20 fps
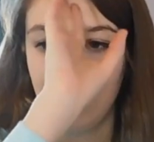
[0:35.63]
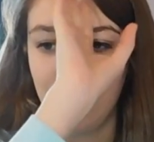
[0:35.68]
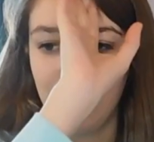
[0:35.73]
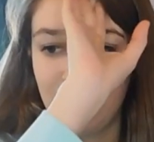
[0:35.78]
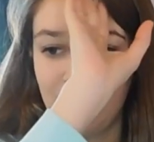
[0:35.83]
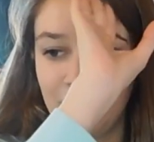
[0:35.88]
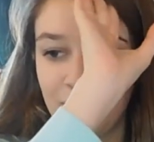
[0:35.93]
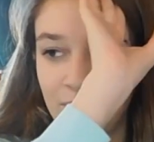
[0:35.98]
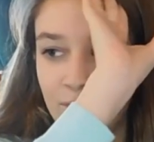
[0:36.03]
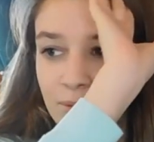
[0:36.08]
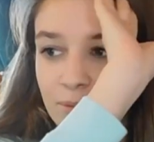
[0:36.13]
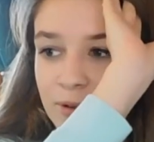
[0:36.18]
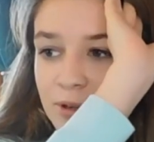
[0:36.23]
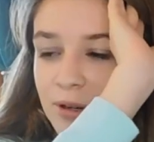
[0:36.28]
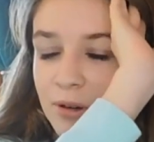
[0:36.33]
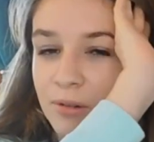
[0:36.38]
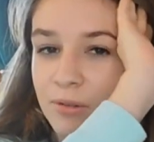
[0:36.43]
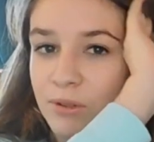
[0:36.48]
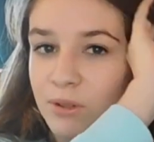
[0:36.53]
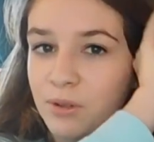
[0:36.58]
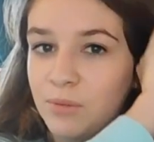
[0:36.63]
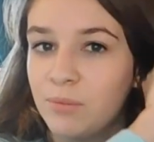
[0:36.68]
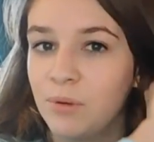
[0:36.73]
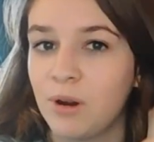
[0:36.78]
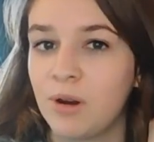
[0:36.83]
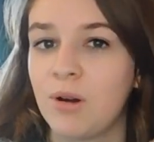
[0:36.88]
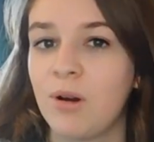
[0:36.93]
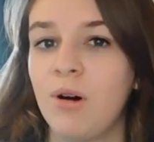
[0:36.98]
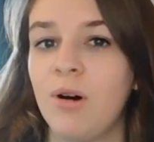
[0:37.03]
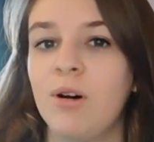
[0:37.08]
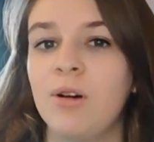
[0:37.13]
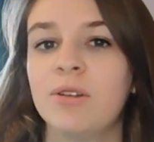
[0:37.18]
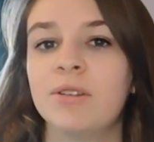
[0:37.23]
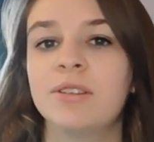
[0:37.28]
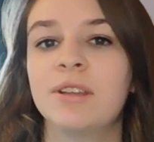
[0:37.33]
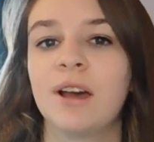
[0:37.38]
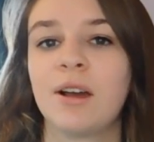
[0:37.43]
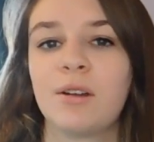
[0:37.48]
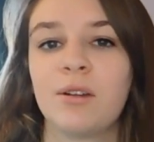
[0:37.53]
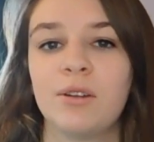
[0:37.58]
I normally don't do book
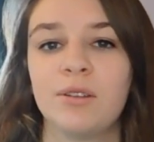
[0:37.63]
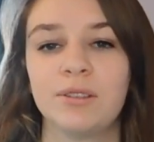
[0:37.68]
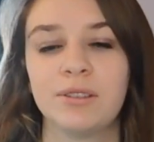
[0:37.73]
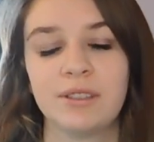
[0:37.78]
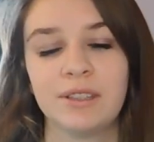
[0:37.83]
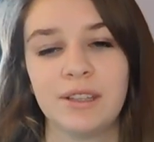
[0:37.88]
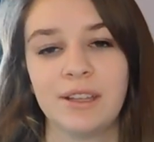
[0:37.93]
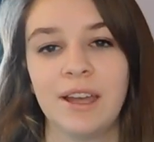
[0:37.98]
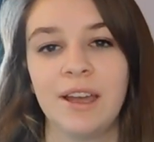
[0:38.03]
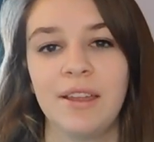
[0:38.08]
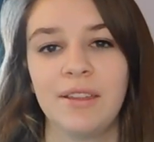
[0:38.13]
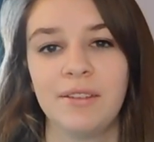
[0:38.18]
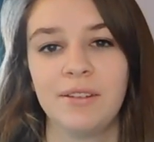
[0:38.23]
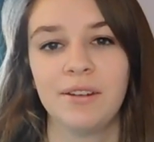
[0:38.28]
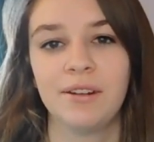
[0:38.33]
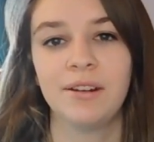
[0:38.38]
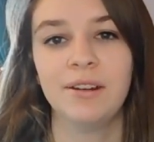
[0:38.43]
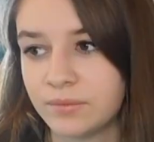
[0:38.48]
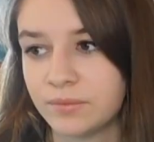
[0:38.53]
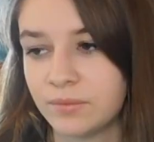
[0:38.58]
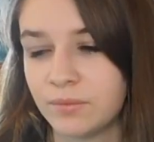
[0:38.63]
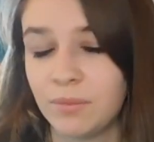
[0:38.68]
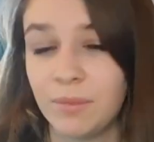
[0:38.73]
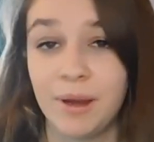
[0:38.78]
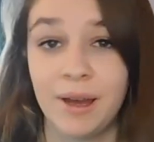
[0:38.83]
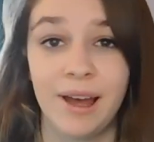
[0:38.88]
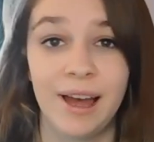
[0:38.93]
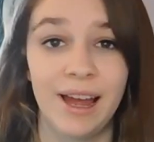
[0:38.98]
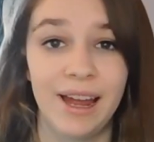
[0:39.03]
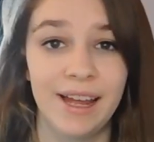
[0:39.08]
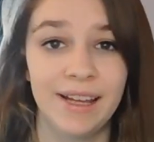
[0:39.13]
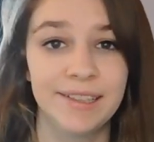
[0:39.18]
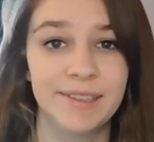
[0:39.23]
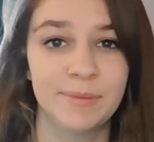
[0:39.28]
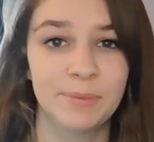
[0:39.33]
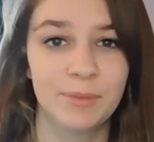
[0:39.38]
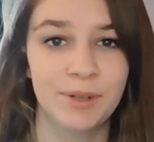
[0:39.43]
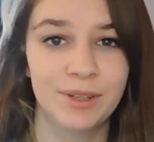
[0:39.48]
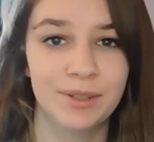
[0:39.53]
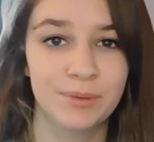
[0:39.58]
hauls that close together, but I had
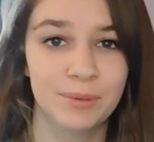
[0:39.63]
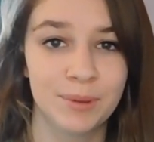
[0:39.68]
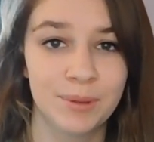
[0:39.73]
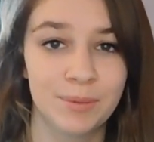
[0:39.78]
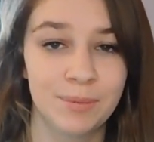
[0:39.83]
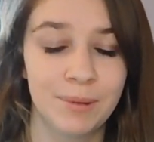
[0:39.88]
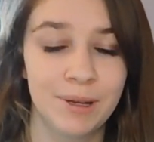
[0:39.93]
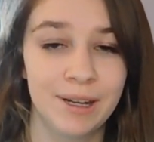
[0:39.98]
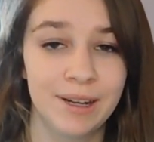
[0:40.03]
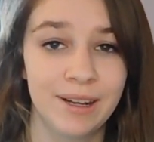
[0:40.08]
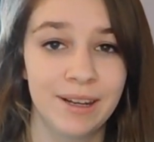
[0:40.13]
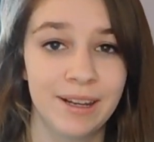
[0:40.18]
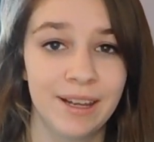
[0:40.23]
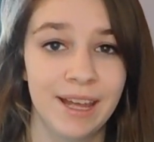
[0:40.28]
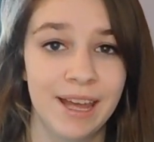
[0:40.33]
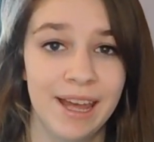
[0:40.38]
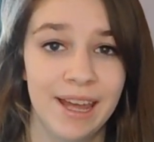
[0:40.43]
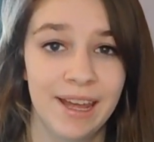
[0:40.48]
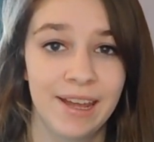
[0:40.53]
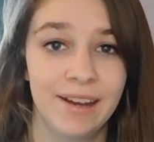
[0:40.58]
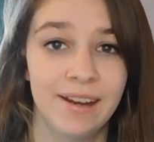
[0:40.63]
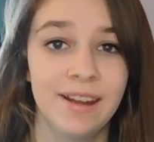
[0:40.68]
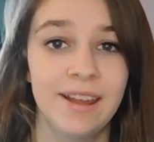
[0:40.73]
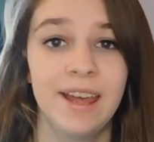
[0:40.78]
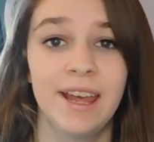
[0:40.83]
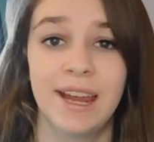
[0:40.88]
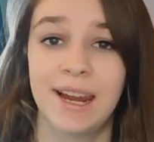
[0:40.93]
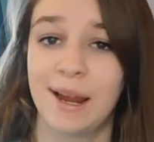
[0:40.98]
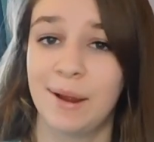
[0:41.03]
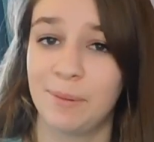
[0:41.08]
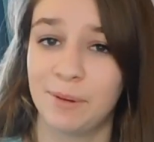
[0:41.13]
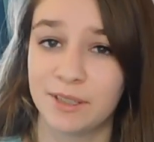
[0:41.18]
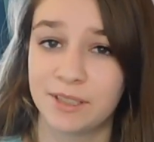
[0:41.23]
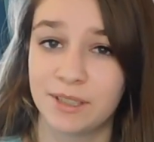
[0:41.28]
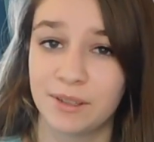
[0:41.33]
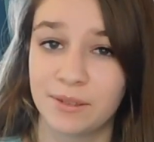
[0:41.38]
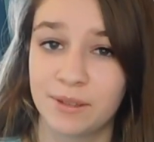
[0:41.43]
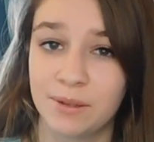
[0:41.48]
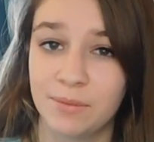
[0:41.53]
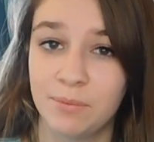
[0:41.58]
some Christmas money and got
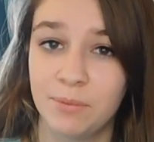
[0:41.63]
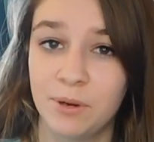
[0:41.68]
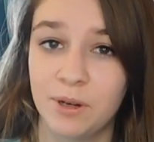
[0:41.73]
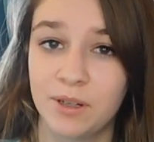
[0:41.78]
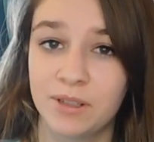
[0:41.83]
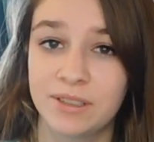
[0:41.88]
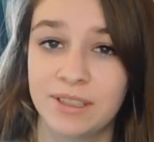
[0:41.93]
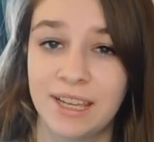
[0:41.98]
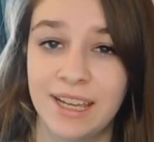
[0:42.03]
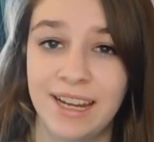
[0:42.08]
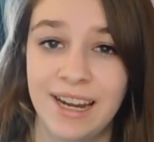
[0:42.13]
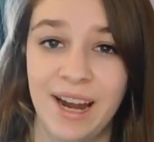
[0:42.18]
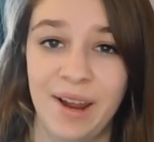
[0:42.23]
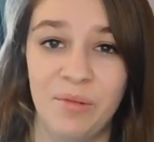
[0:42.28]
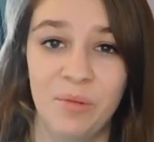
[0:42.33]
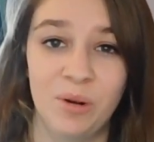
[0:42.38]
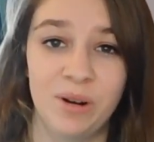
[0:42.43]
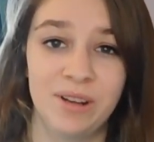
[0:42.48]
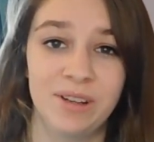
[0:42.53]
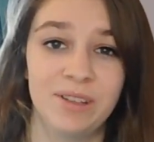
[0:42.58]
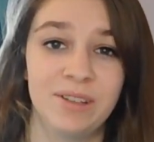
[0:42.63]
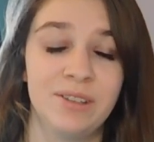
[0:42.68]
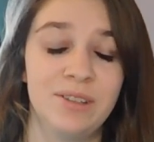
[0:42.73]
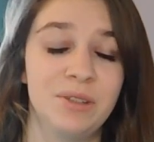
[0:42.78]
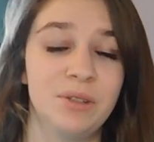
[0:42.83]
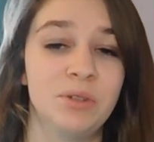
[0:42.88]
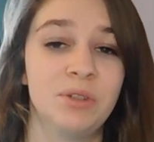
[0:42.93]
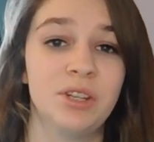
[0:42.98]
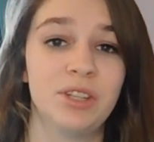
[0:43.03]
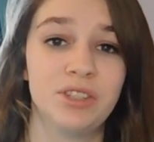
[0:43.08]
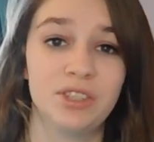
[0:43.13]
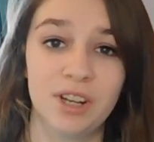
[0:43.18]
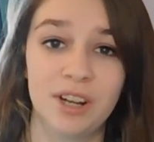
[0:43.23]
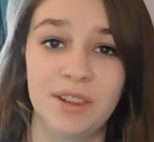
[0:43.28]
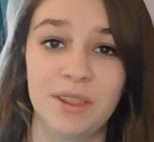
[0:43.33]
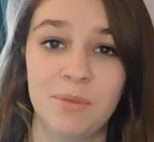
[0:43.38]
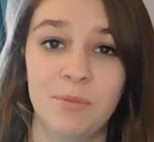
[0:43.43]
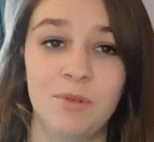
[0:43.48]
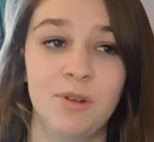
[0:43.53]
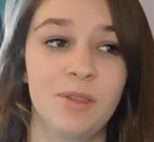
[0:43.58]
myself some books, and I wanted to
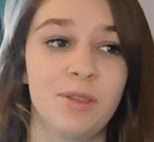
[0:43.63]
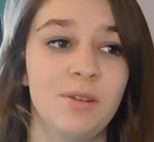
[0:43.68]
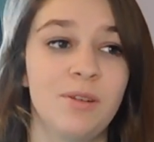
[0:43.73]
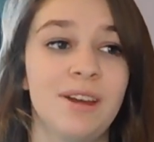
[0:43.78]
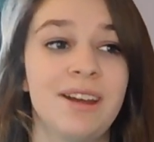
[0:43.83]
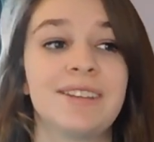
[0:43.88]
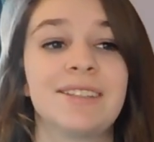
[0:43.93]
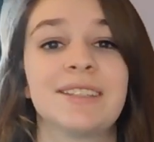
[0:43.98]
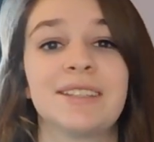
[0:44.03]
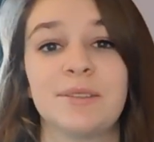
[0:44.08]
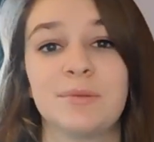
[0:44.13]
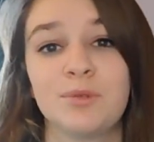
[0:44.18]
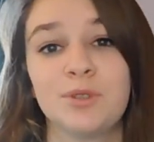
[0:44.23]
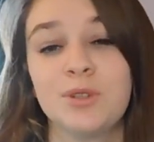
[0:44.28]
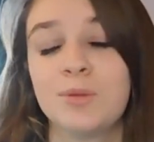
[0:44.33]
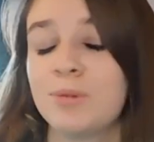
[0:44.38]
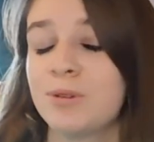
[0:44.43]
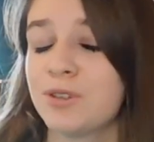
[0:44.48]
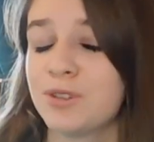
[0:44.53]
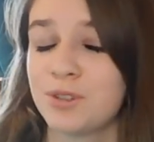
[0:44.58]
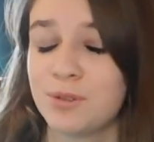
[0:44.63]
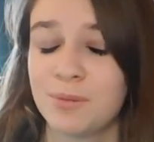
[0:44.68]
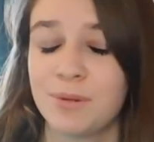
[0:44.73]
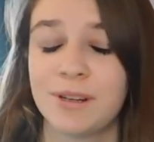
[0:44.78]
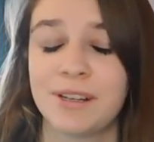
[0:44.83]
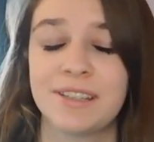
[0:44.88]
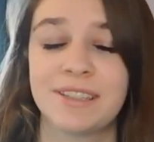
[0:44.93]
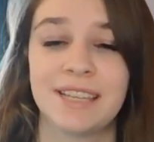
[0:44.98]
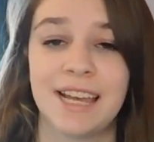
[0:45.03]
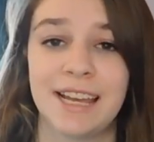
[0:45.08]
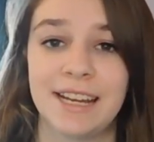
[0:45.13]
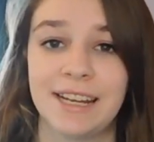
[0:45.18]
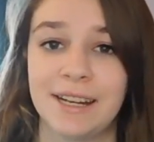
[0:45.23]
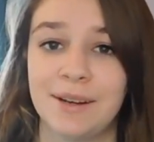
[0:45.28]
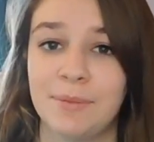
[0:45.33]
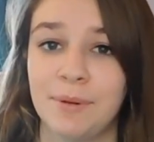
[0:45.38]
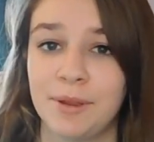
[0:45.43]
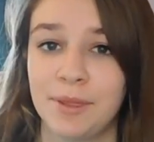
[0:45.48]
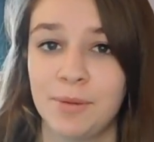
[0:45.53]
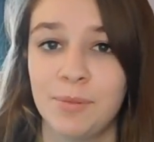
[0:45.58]
share them with you guys because I'm super
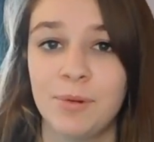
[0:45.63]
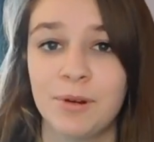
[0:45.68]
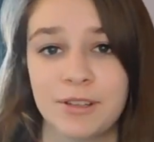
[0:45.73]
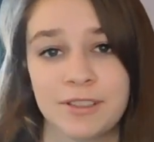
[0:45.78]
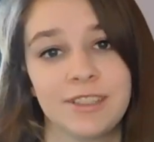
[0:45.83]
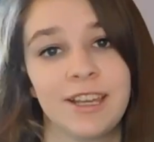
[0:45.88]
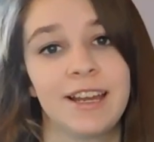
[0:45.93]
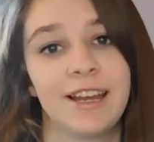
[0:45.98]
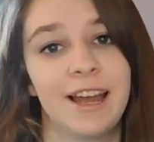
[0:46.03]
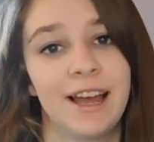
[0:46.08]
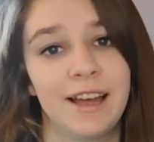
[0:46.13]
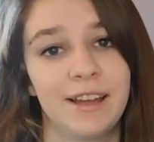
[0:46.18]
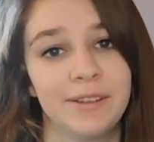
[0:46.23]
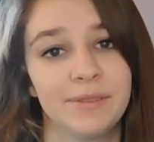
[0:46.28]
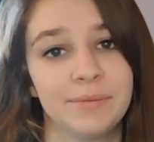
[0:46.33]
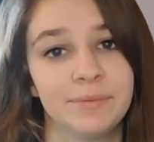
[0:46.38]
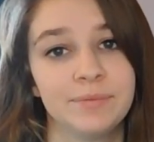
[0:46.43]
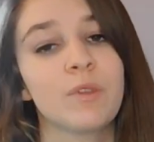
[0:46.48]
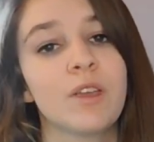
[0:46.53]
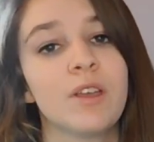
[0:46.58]
excited about the books I got.